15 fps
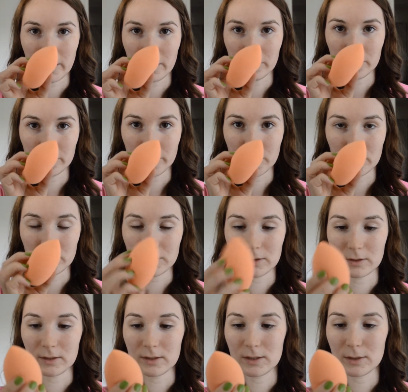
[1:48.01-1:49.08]
I will be
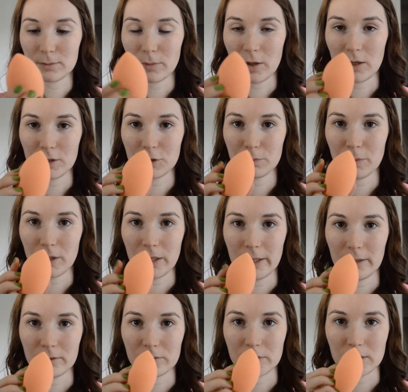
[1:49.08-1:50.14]
using this sponge
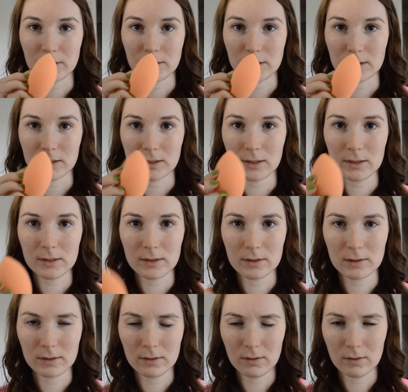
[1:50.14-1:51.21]
by Real
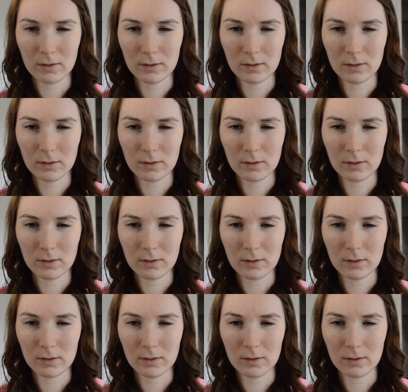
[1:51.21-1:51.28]
Techniques.